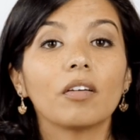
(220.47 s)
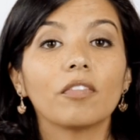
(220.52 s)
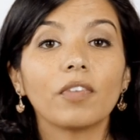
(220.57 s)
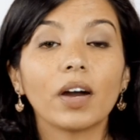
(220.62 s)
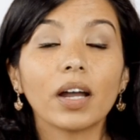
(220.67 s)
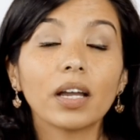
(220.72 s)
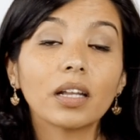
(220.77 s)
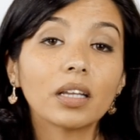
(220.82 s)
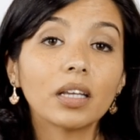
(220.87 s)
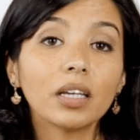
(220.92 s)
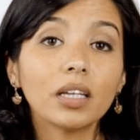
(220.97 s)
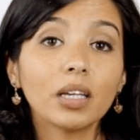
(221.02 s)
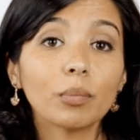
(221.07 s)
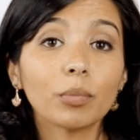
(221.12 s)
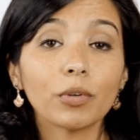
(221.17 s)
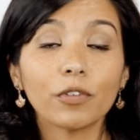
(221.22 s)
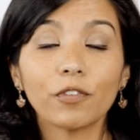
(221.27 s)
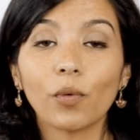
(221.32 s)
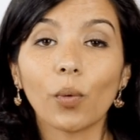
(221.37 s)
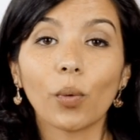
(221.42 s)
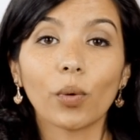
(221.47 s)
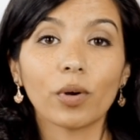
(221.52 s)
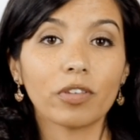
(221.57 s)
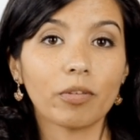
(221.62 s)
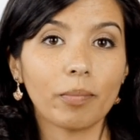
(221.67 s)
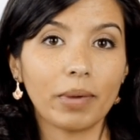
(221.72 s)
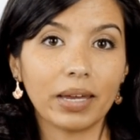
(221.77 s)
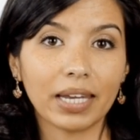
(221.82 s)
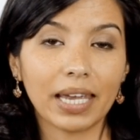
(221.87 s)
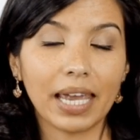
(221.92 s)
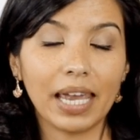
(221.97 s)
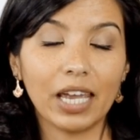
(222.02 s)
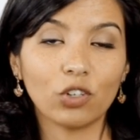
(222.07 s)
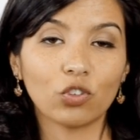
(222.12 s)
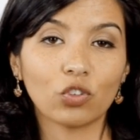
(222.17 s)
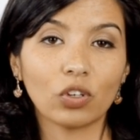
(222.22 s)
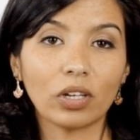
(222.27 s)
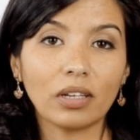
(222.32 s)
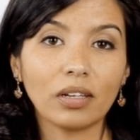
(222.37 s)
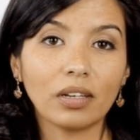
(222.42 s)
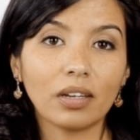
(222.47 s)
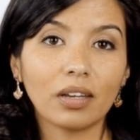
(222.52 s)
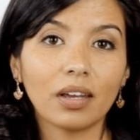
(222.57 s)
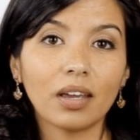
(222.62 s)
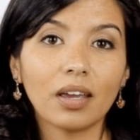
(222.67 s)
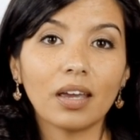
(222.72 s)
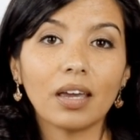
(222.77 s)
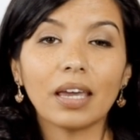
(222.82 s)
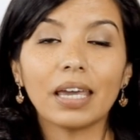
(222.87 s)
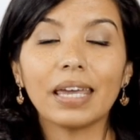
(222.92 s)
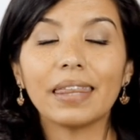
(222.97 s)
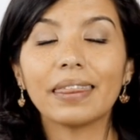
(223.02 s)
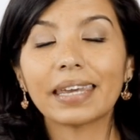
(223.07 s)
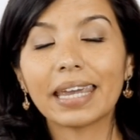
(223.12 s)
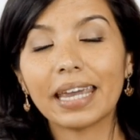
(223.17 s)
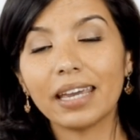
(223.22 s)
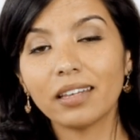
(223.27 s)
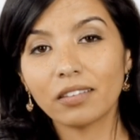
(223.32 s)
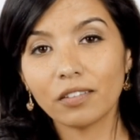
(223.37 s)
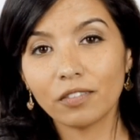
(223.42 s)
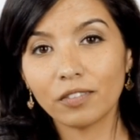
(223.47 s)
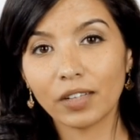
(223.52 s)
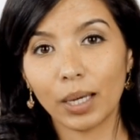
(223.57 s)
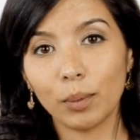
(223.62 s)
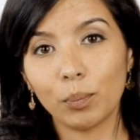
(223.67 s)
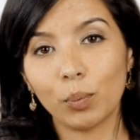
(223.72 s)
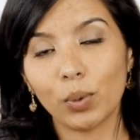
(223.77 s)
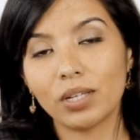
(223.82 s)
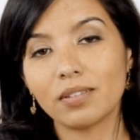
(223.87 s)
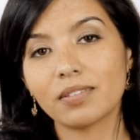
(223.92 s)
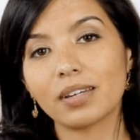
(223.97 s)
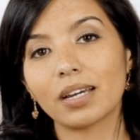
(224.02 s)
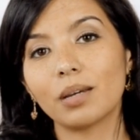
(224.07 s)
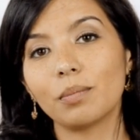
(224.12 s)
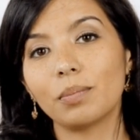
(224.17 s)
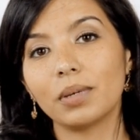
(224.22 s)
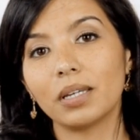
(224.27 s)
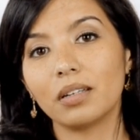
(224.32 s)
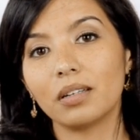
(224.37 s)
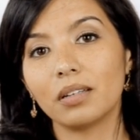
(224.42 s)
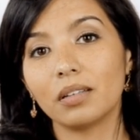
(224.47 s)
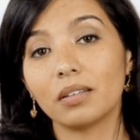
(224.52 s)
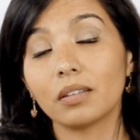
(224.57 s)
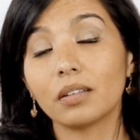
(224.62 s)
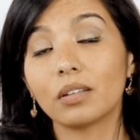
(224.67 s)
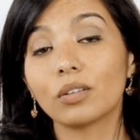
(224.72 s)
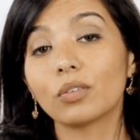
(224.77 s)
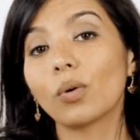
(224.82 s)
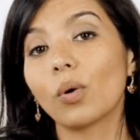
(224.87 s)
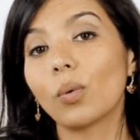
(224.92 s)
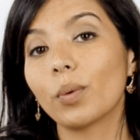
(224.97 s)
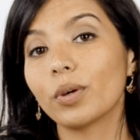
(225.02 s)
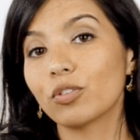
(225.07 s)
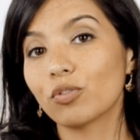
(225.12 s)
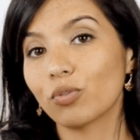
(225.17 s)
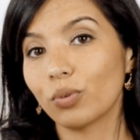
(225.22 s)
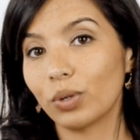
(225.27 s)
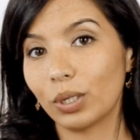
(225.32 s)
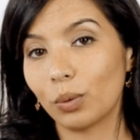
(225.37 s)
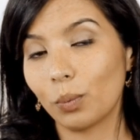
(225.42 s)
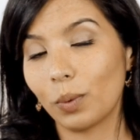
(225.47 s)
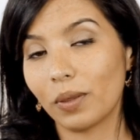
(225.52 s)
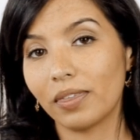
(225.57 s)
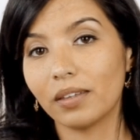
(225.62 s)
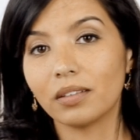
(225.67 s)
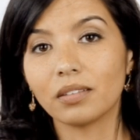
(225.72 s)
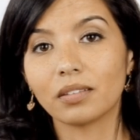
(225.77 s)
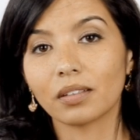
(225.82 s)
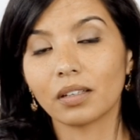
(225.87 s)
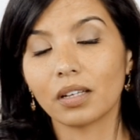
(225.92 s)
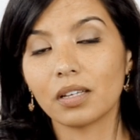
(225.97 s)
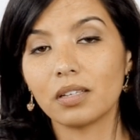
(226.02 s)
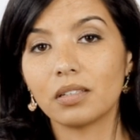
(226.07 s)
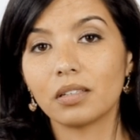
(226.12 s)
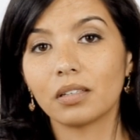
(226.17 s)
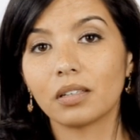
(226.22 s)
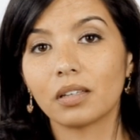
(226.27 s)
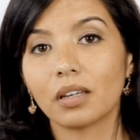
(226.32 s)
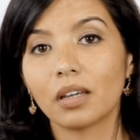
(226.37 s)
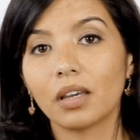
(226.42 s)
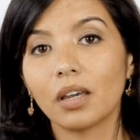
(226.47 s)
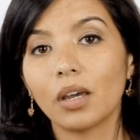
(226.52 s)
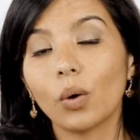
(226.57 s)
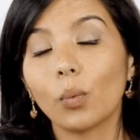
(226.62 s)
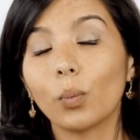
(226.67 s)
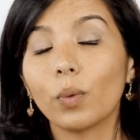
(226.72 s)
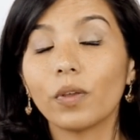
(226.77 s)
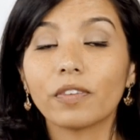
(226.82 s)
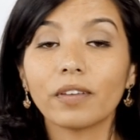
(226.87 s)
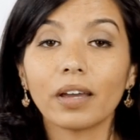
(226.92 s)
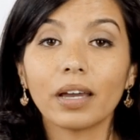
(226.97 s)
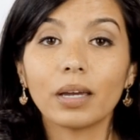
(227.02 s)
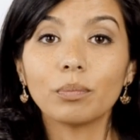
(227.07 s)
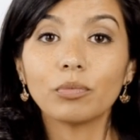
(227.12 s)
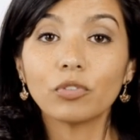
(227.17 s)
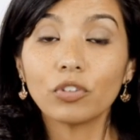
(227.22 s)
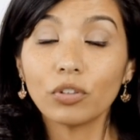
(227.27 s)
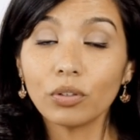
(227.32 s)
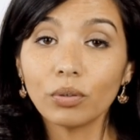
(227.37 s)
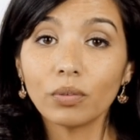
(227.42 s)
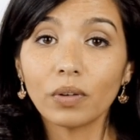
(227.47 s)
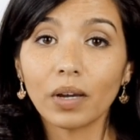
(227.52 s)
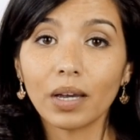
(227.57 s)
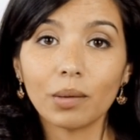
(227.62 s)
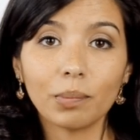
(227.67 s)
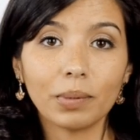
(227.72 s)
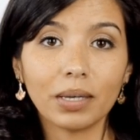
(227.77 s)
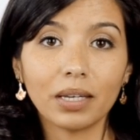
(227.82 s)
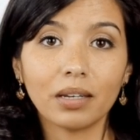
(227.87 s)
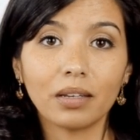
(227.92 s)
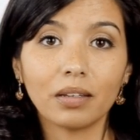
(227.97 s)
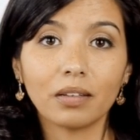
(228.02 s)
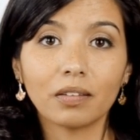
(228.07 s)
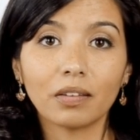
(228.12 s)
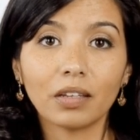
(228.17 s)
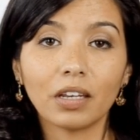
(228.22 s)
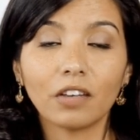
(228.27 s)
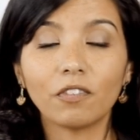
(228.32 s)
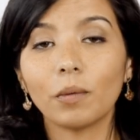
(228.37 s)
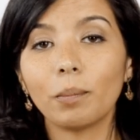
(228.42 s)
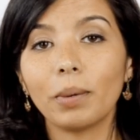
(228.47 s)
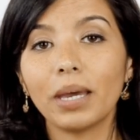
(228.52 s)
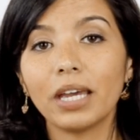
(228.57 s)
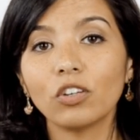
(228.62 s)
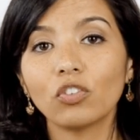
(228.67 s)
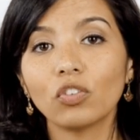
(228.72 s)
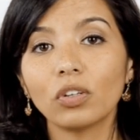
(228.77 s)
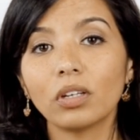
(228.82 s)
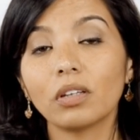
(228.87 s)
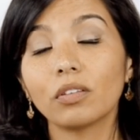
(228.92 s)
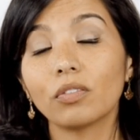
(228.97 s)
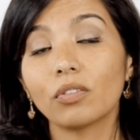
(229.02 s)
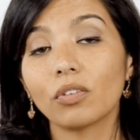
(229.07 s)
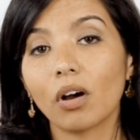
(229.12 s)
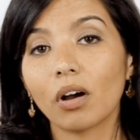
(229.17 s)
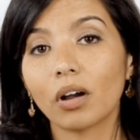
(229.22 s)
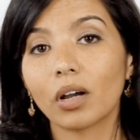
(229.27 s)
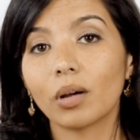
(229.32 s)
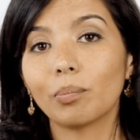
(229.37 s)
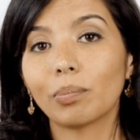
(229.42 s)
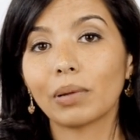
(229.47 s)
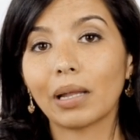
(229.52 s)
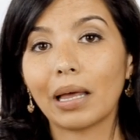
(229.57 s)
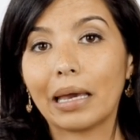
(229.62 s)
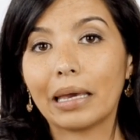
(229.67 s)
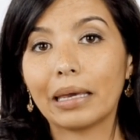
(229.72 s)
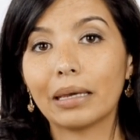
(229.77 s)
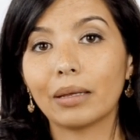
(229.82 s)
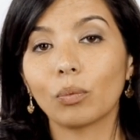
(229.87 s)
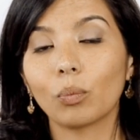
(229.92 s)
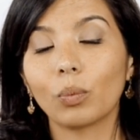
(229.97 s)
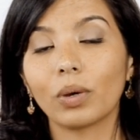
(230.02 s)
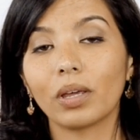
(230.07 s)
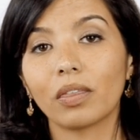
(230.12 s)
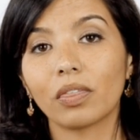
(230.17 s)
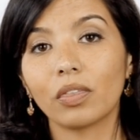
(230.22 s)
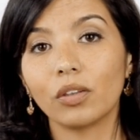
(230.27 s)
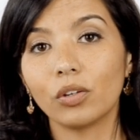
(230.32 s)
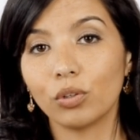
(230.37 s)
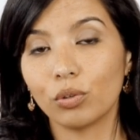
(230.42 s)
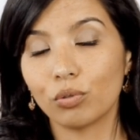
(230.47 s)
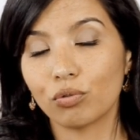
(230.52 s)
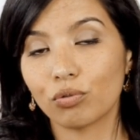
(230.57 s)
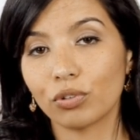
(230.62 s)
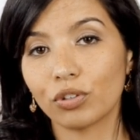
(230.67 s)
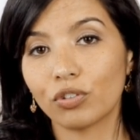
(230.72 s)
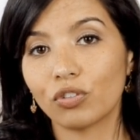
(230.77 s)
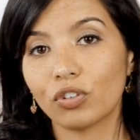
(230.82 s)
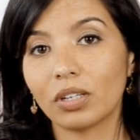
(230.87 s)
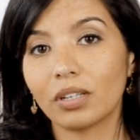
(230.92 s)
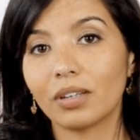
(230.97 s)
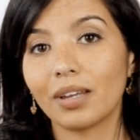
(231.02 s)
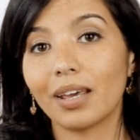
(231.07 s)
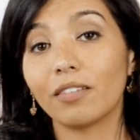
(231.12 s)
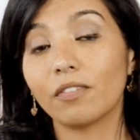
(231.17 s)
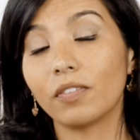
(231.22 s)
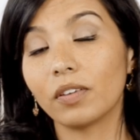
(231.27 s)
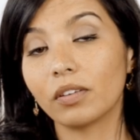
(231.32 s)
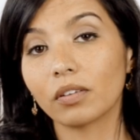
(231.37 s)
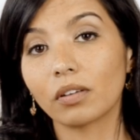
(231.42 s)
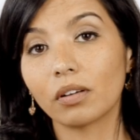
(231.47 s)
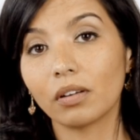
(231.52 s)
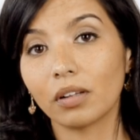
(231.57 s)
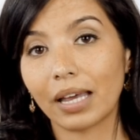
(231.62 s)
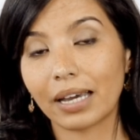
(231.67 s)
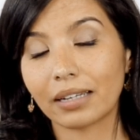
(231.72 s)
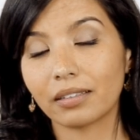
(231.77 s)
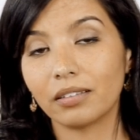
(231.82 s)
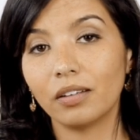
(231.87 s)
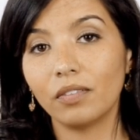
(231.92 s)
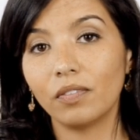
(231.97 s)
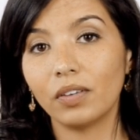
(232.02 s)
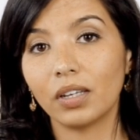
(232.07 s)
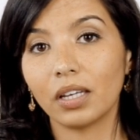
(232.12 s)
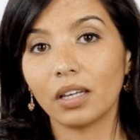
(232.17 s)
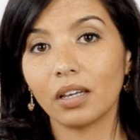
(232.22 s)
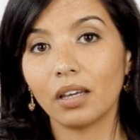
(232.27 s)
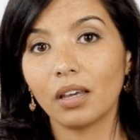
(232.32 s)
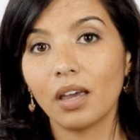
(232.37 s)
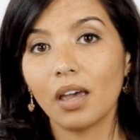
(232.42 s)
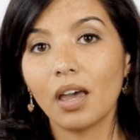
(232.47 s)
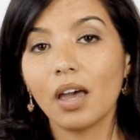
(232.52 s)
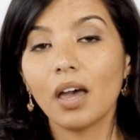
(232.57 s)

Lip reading: Finally, number 4 is medication. In the case of type 1 diabetes, it is always treated with insulin. With type 2 diabetes, if a patient is not compliant with nutrition and physical activity,